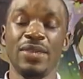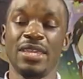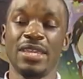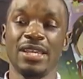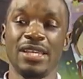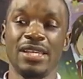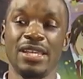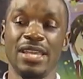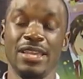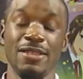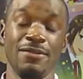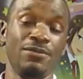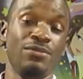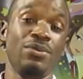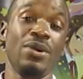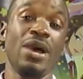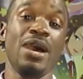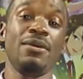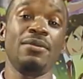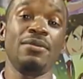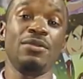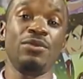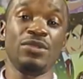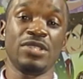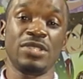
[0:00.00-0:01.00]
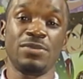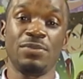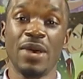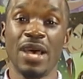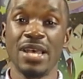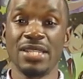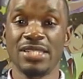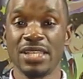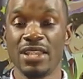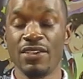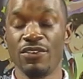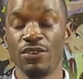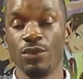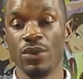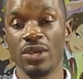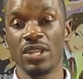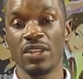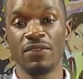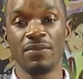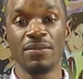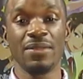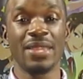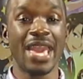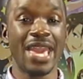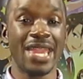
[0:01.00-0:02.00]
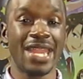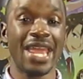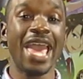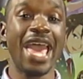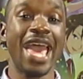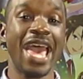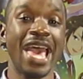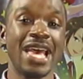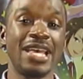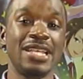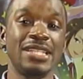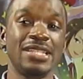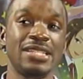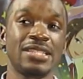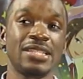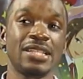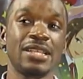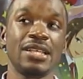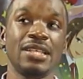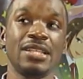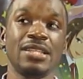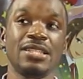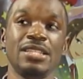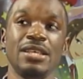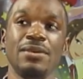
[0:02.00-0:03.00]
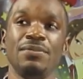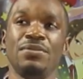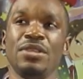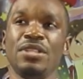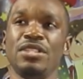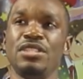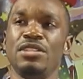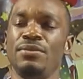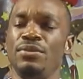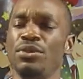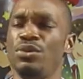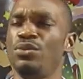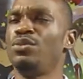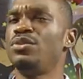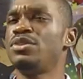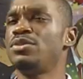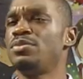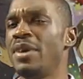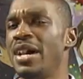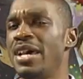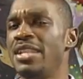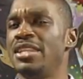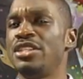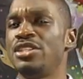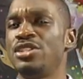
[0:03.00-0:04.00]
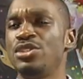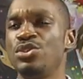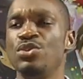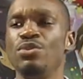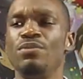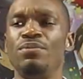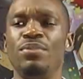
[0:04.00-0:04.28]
and probably respond to every one of them that has something to be responded to.